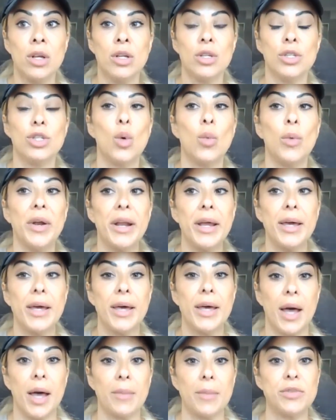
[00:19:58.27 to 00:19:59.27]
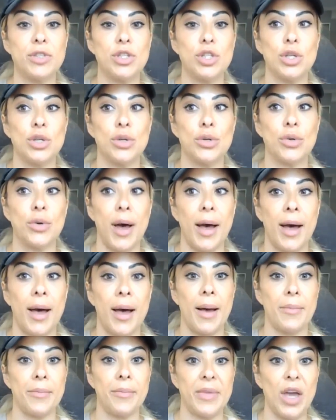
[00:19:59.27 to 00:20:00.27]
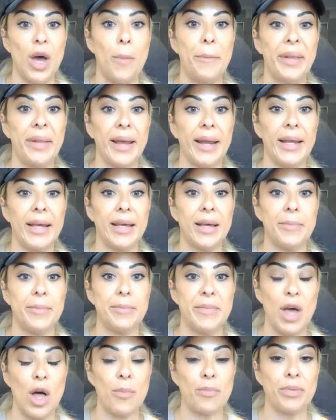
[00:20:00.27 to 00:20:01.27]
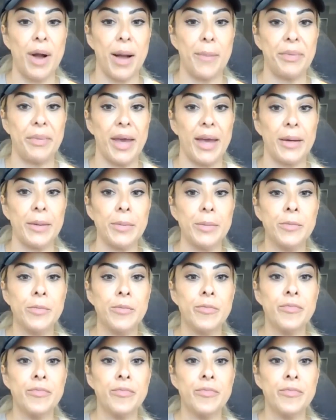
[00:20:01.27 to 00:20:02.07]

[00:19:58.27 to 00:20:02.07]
So when it comes to meal planning and meal prepping,